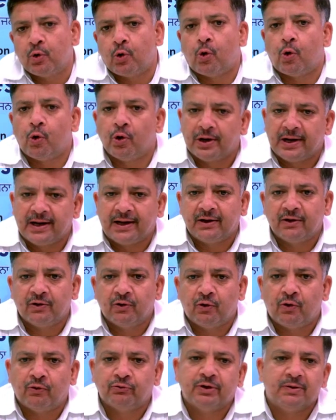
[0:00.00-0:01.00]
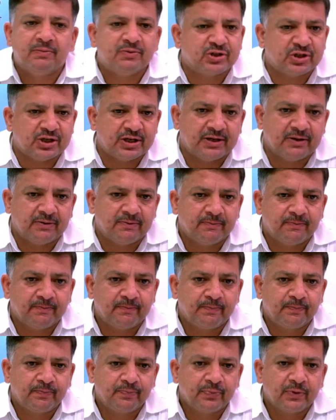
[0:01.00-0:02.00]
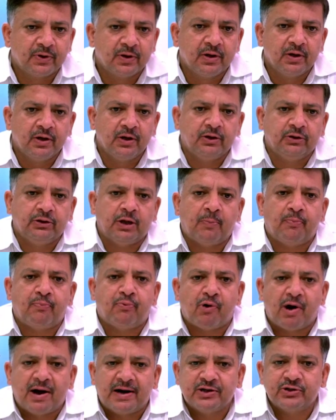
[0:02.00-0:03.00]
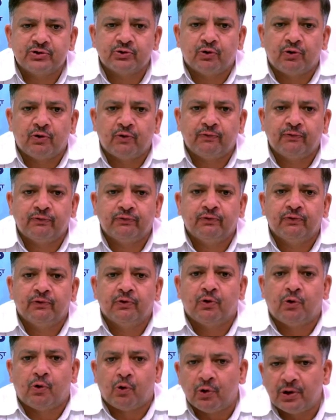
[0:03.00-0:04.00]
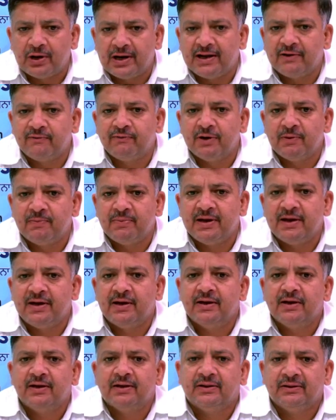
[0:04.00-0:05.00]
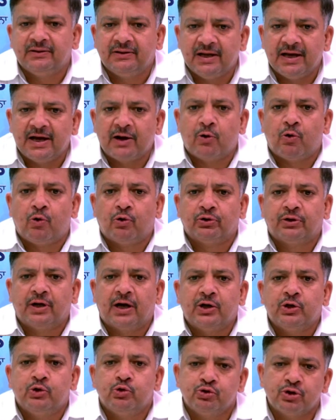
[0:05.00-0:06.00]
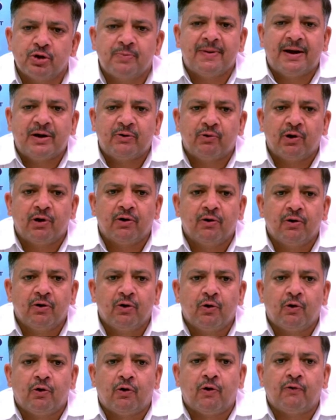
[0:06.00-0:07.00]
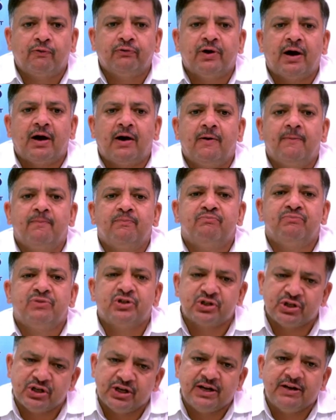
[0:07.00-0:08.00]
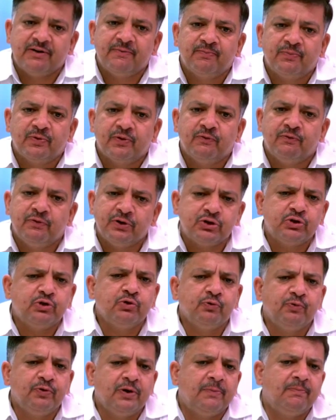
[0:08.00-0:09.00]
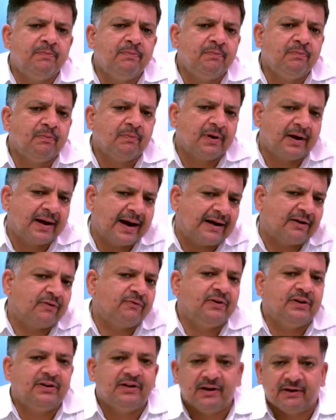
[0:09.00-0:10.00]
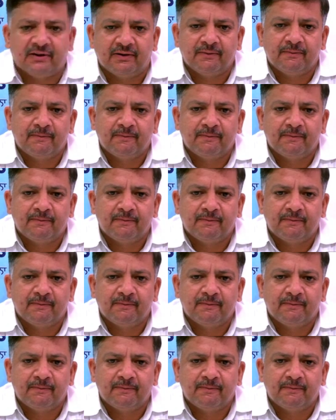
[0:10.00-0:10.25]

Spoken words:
oiling of the machine. The points of oiling will be there on the user manual of the machine which you will get with it.